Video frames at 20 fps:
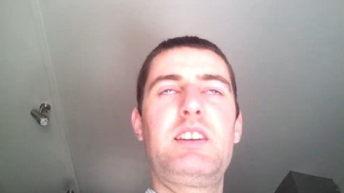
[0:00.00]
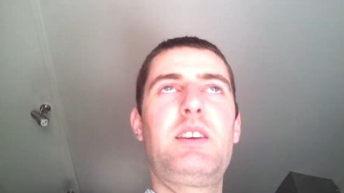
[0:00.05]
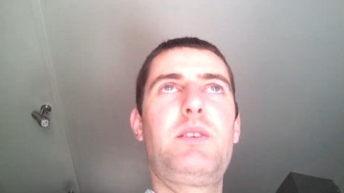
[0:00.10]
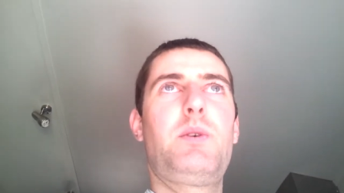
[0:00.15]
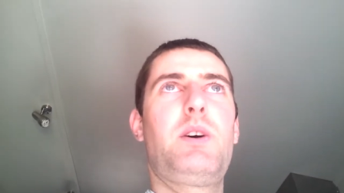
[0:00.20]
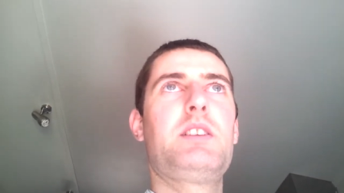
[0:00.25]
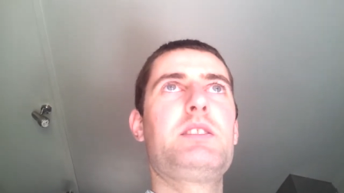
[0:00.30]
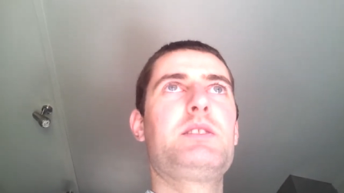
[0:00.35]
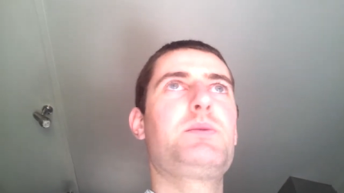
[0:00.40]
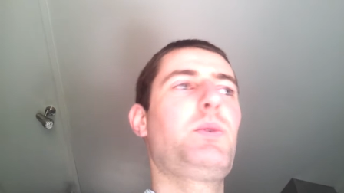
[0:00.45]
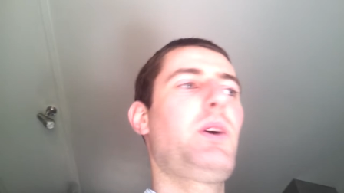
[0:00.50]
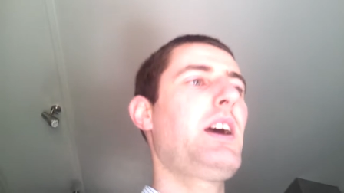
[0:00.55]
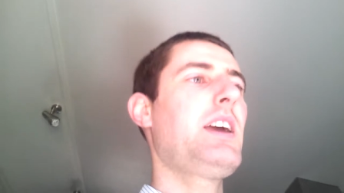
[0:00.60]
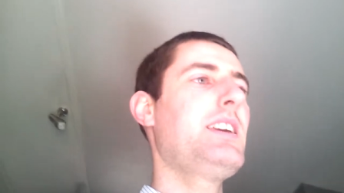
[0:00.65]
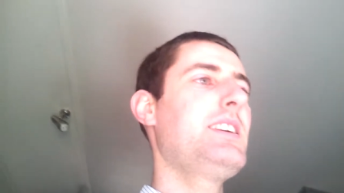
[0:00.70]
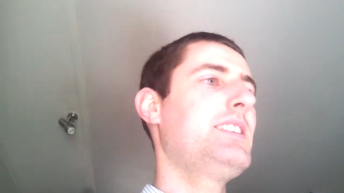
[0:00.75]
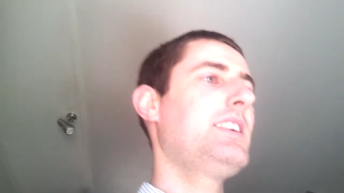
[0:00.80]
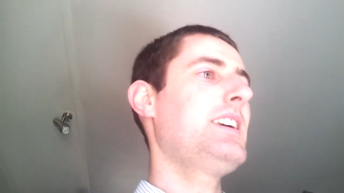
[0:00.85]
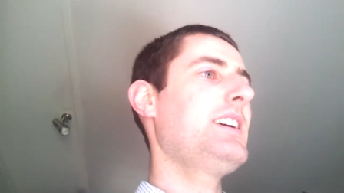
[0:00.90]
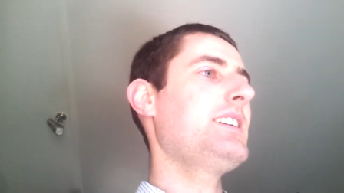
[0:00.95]
anyone's
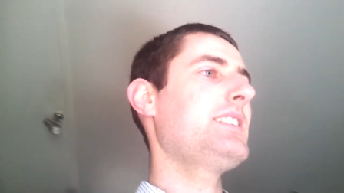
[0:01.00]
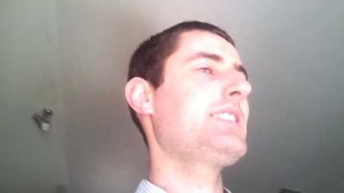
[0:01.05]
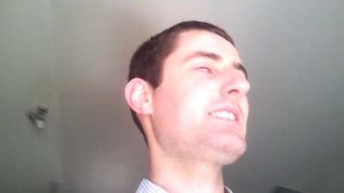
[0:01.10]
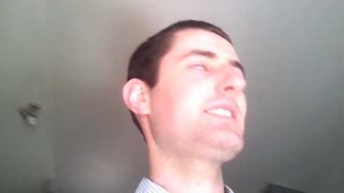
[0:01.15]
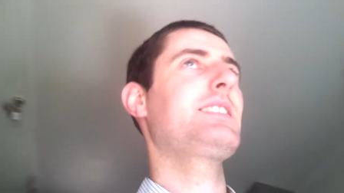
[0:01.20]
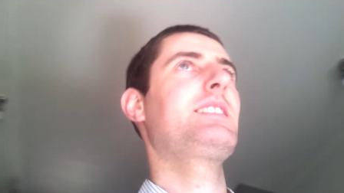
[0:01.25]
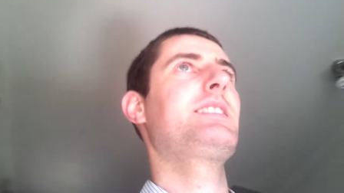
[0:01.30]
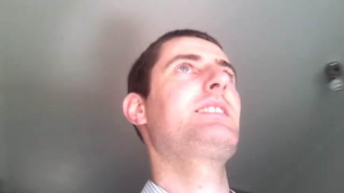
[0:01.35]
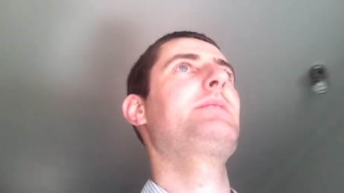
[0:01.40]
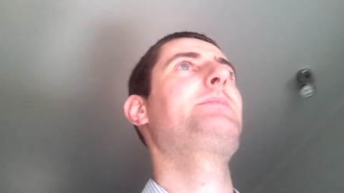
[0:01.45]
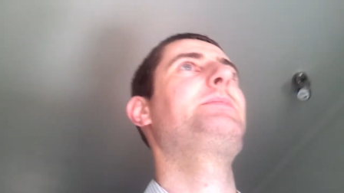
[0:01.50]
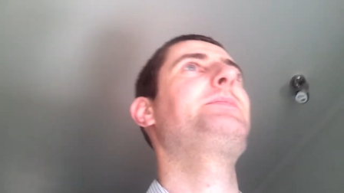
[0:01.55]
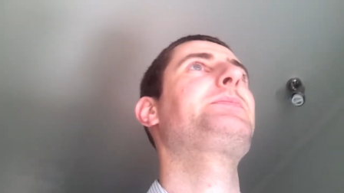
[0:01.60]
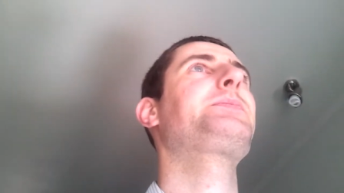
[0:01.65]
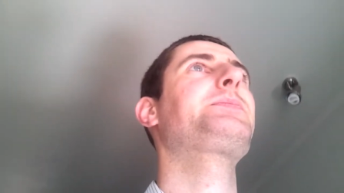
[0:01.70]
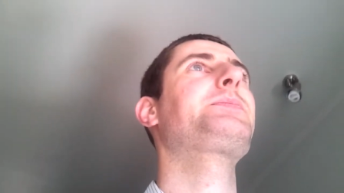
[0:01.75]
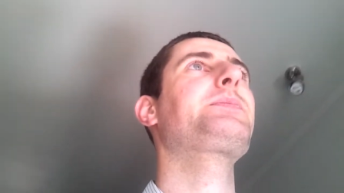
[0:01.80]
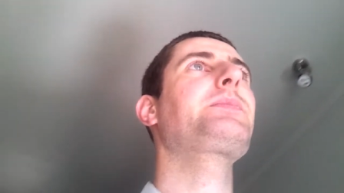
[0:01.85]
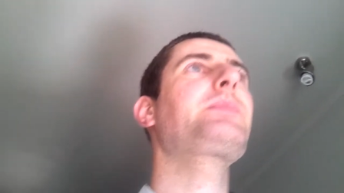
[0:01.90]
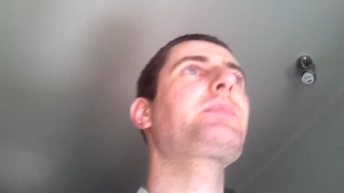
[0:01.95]
way there, so...
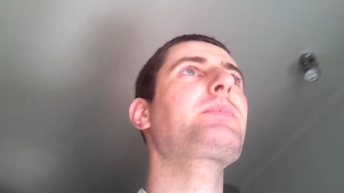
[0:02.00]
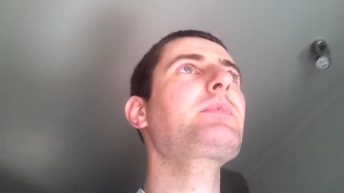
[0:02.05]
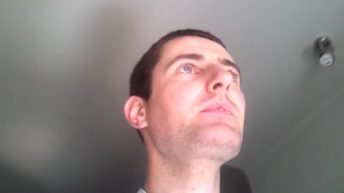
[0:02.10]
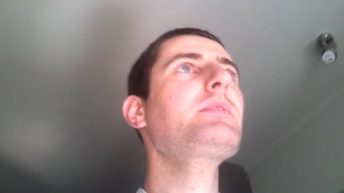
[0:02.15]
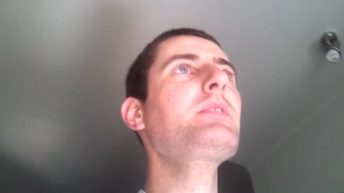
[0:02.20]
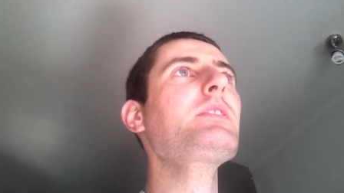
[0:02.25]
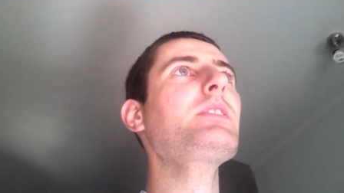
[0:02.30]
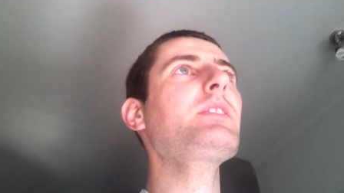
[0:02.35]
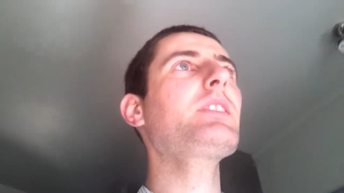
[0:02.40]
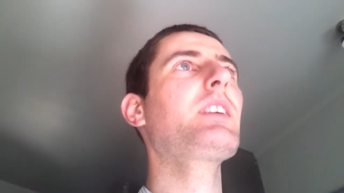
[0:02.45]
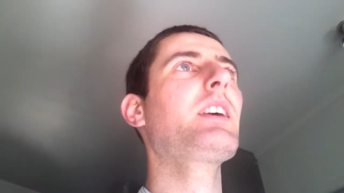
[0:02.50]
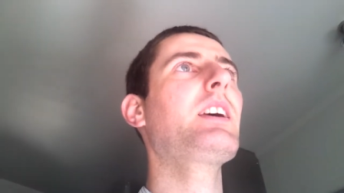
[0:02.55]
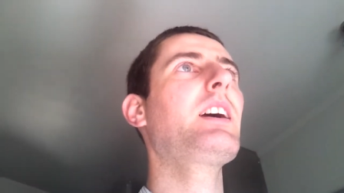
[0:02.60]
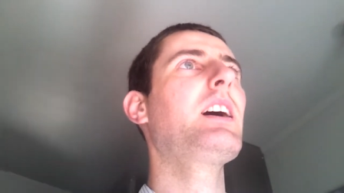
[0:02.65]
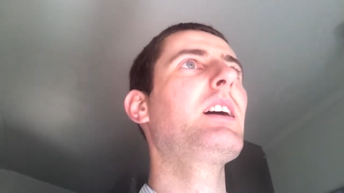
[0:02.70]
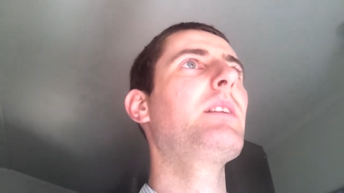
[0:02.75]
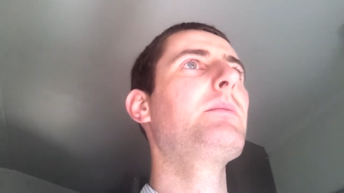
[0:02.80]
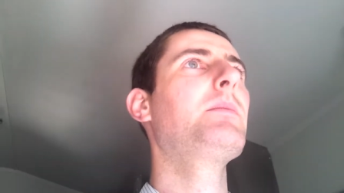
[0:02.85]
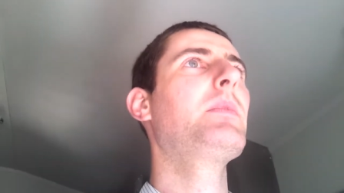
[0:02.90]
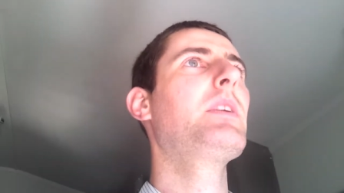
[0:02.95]

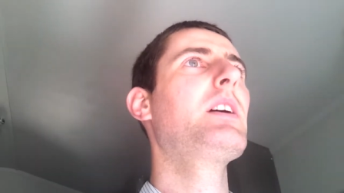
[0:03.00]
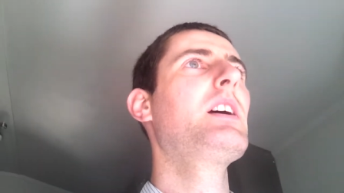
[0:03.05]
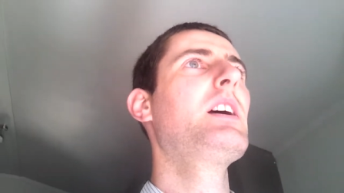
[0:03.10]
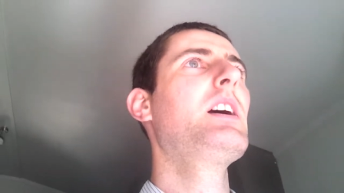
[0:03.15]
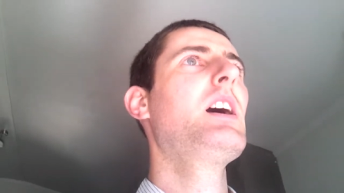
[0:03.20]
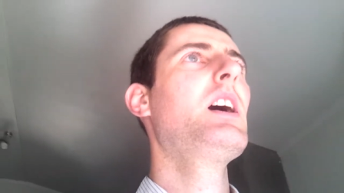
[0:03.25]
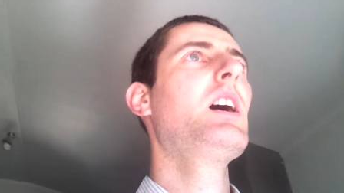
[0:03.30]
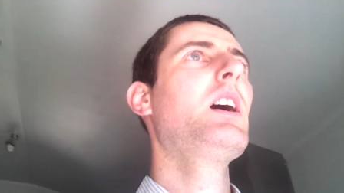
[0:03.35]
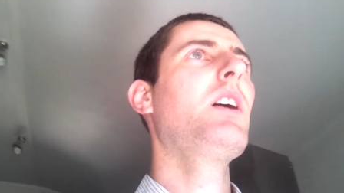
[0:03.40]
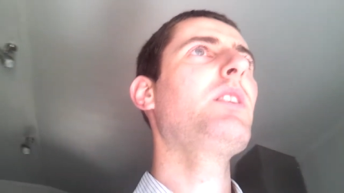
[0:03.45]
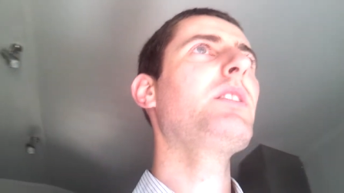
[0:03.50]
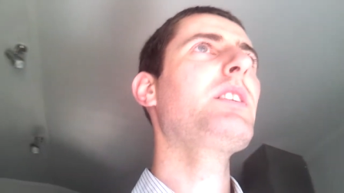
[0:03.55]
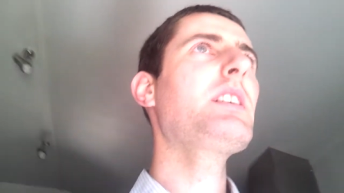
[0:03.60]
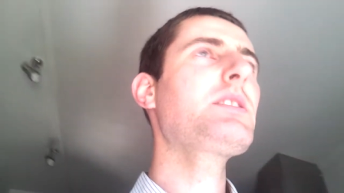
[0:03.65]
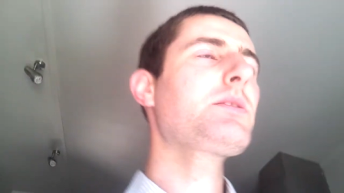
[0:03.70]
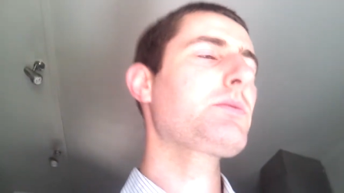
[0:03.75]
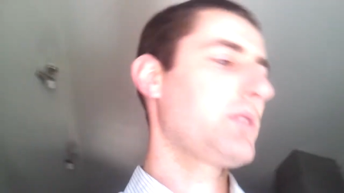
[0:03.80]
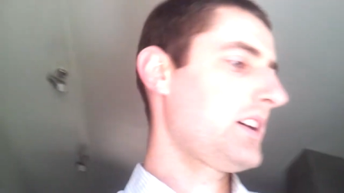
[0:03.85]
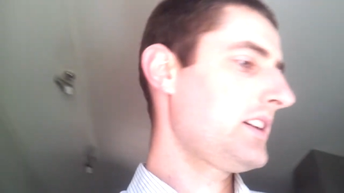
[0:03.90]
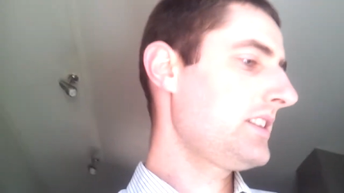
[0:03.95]
Um, well,
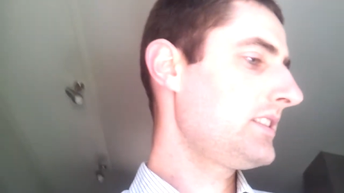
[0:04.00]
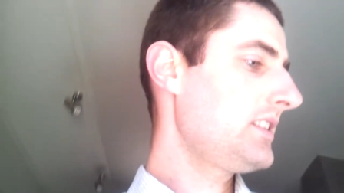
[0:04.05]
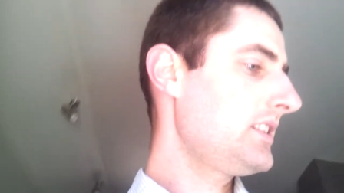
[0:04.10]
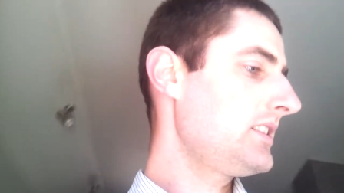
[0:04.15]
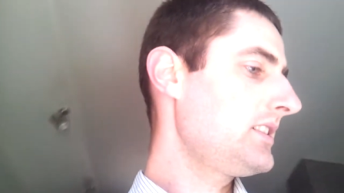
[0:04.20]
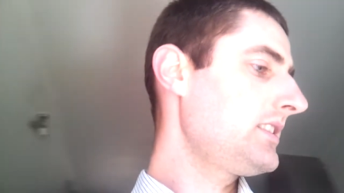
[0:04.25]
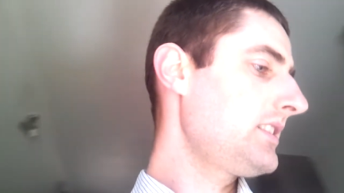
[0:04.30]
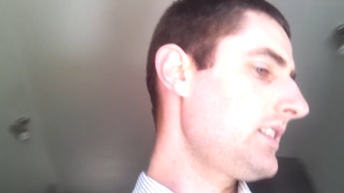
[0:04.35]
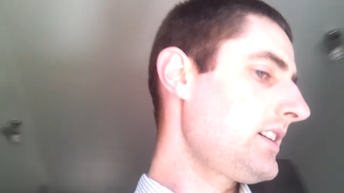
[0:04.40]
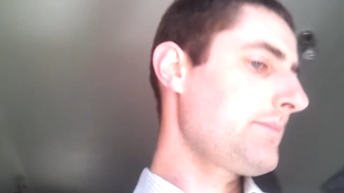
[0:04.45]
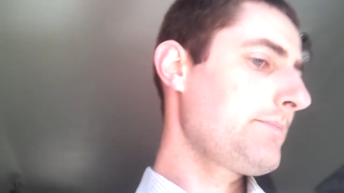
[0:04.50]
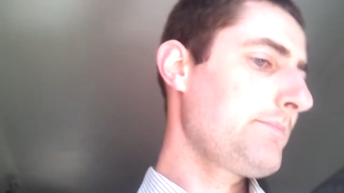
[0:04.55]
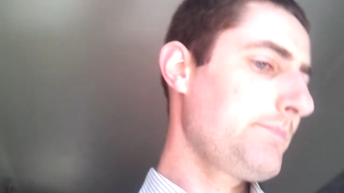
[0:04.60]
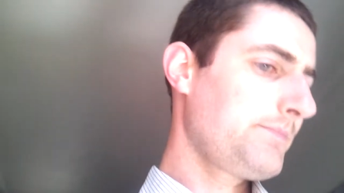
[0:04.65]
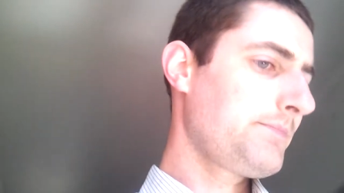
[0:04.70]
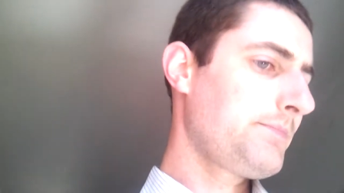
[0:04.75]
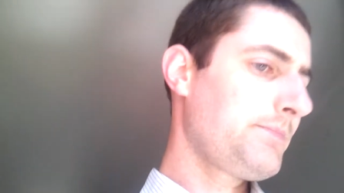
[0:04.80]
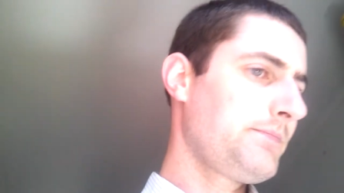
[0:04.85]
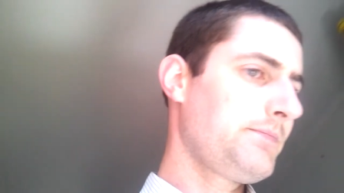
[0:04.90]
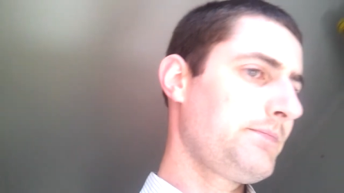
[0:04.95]
that's right, the... Um,